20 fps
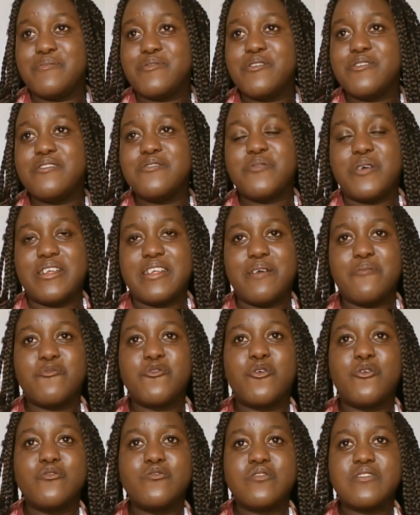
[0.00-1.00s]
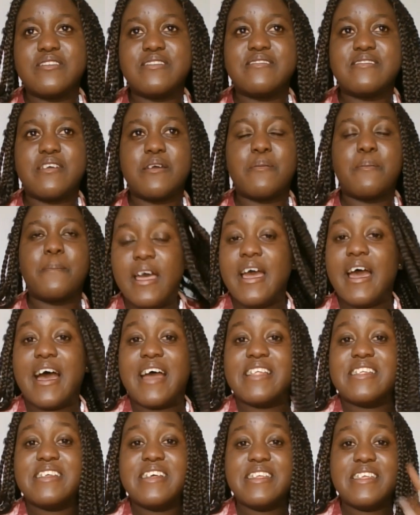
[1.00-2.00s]
So this one time we go to the gym, I
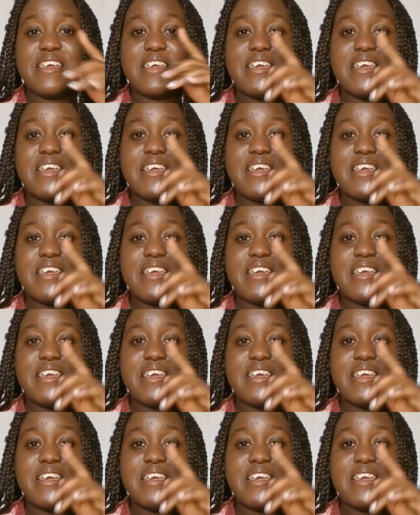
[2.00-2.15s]
needed